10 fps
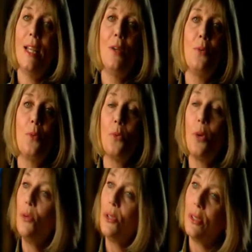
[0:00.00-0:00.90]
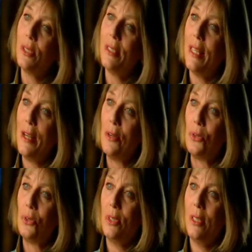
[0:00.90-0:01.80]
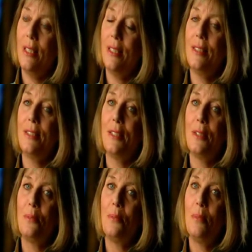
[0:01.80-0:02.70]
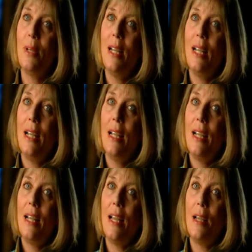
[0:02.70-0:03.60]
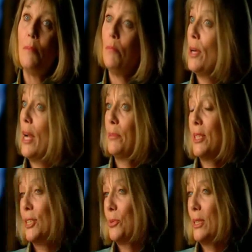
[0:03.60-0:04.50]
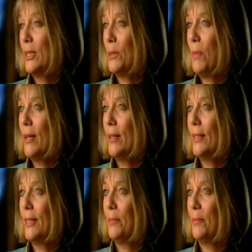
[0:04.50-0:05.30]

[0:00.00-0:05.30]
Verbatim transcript: they rode on in the house, and um, perhaps that's what inspired